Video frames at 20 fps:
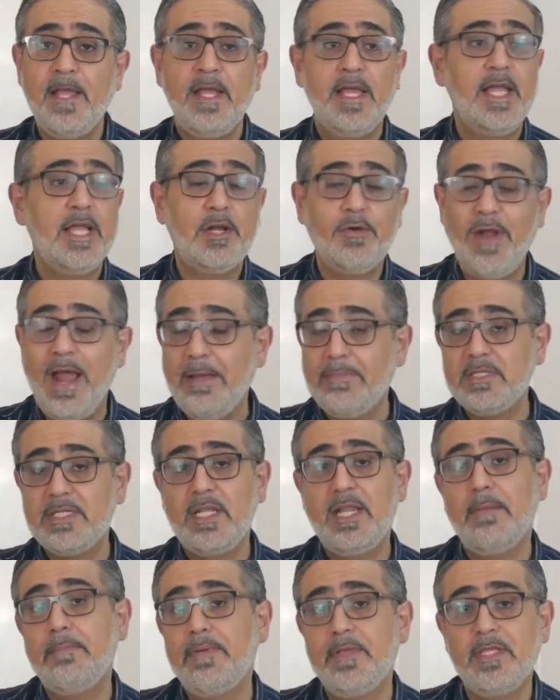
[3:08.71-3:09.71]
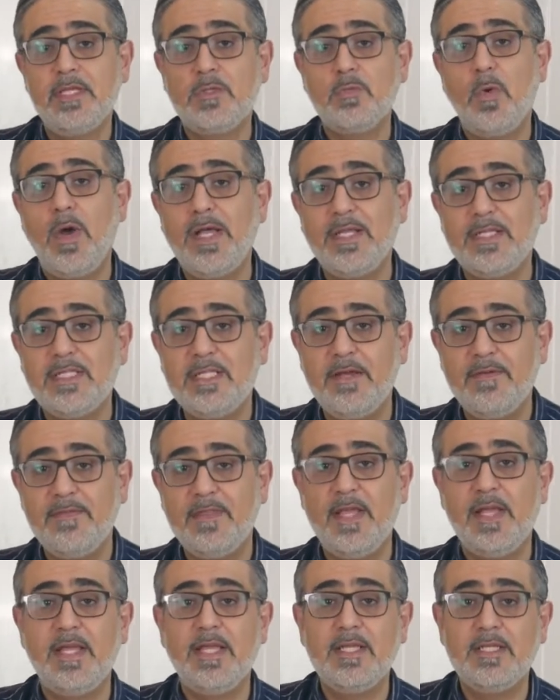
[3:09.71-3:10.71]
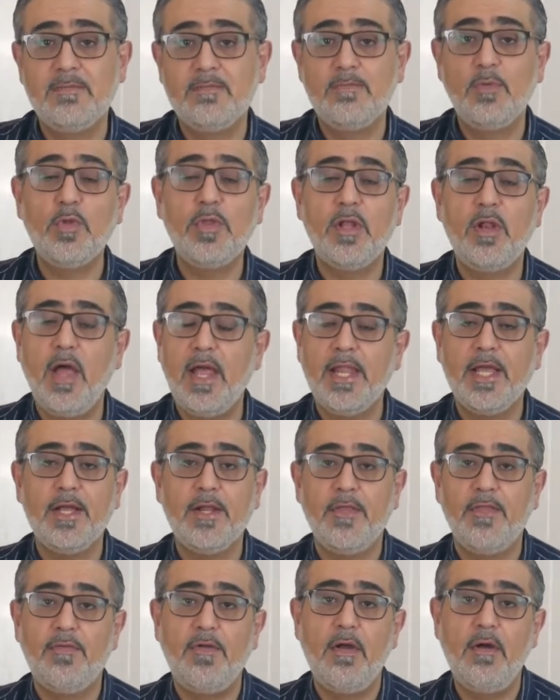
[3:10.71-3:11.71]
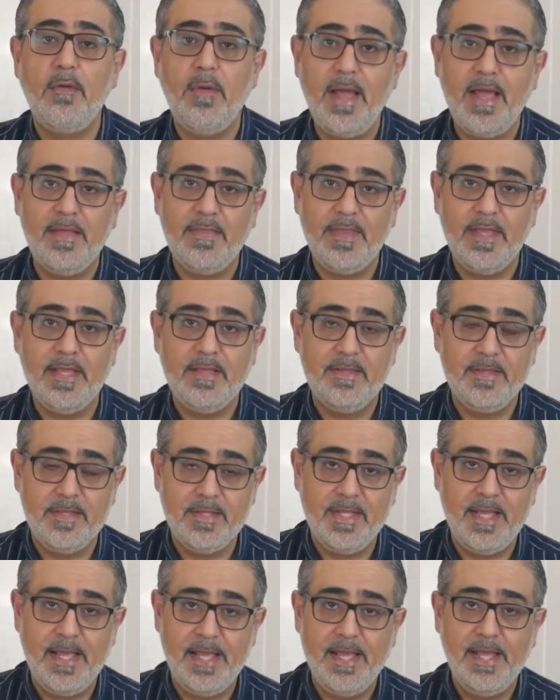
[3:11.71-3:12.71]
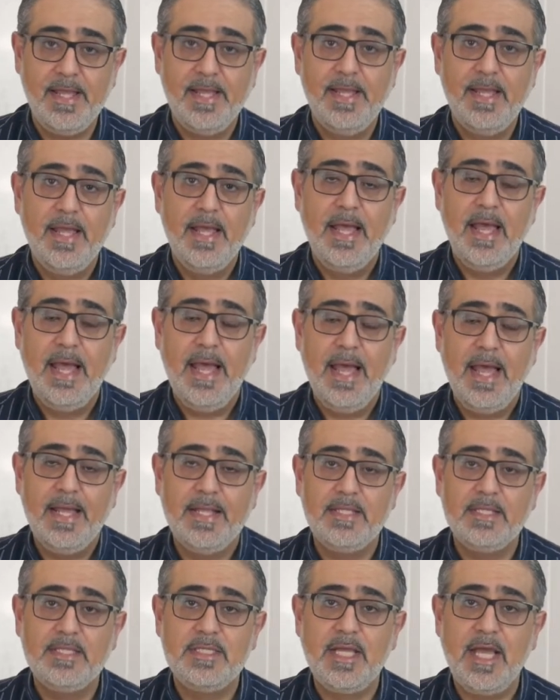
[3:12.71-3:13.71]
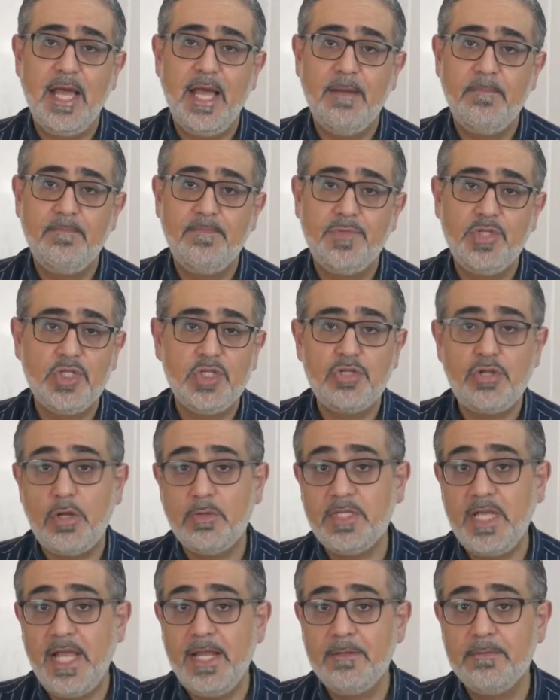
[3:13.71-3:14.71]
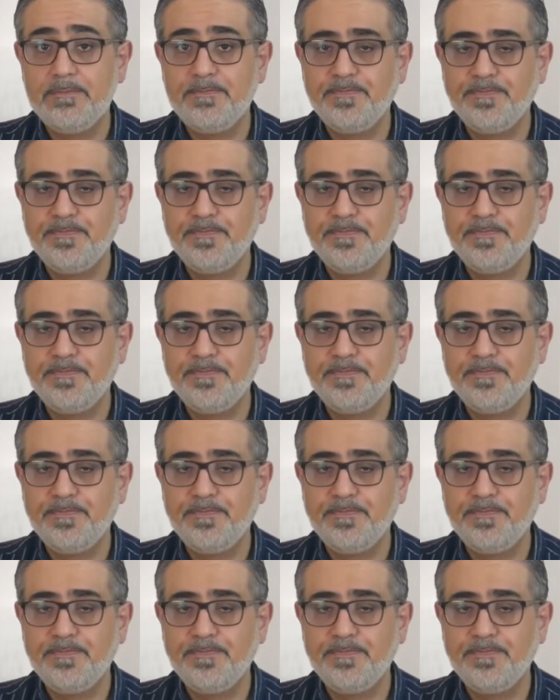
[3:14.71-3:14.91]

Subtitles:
he grabs a lump of this white stuff that he's more than likely going to throw away at the end of the day, and just throws it in.